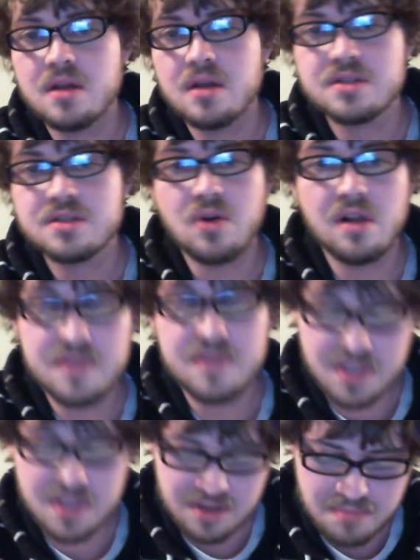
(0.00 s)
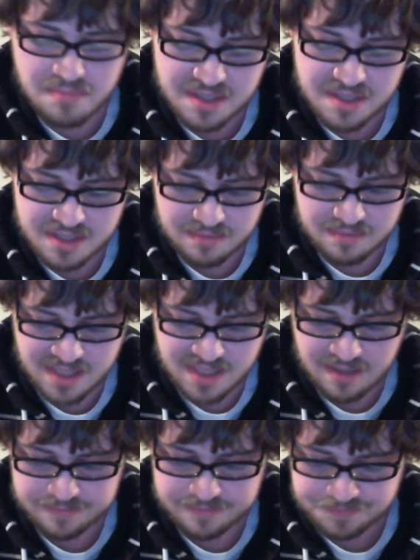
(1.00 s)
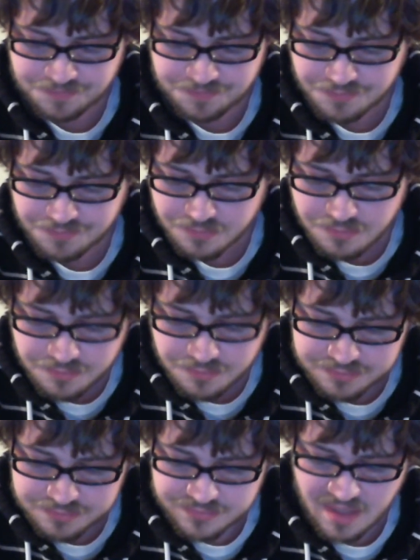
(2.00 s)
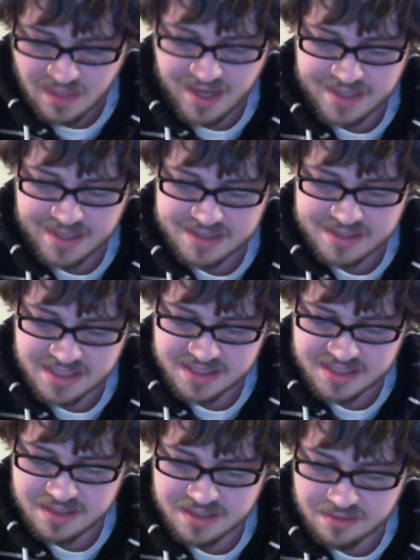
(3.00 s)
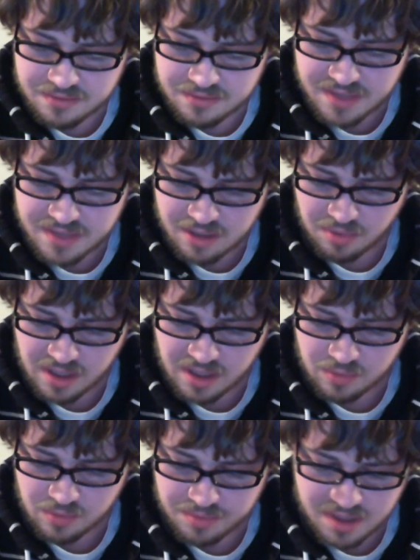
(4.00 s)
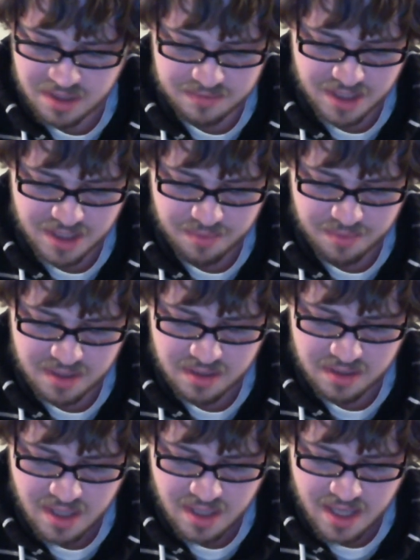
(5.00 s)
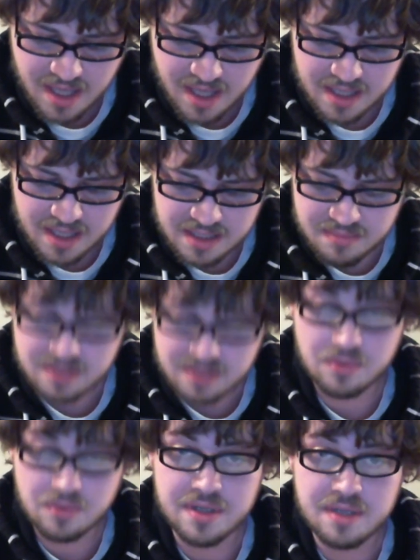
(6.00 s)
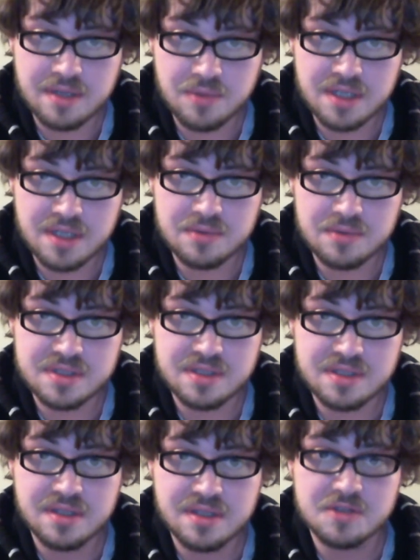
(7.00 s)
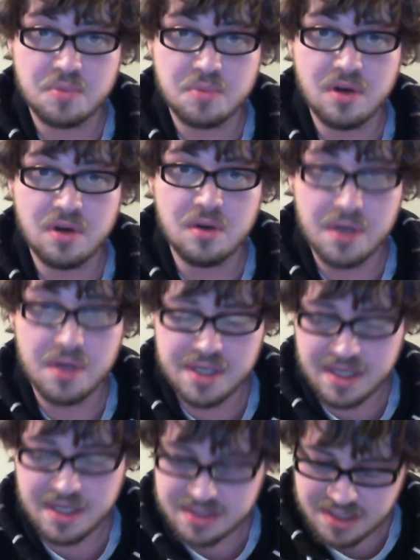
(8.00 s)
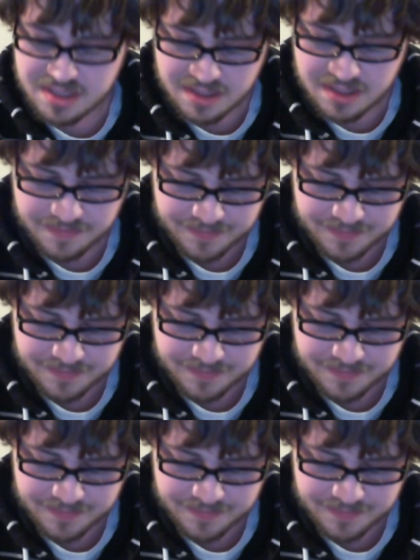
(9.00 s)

So all of a sudden, The Miz comes out. And he says he knew Daniel Bryan would become champion, and he mentored him when he was his pro on NXT.